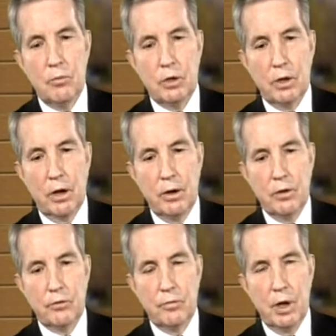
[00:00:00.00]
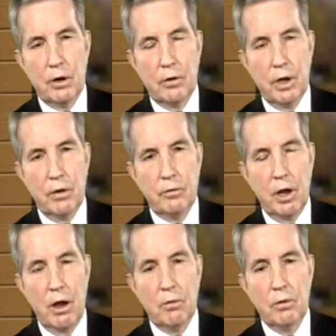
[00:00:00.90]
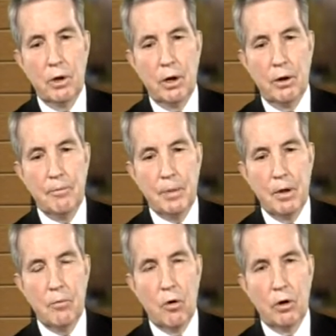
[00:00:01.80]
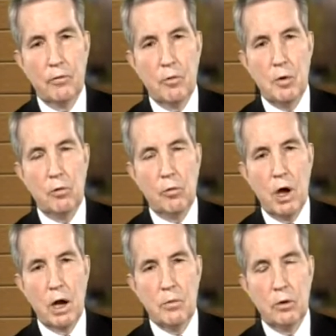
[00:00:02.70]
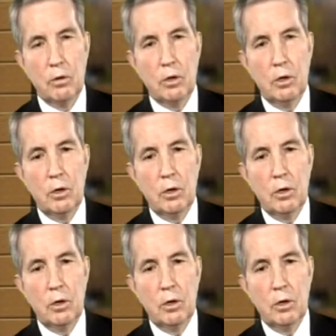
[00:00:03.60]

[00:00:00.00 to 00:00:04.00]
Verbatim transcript: But the idea is to make our downtown a more livable, walkable,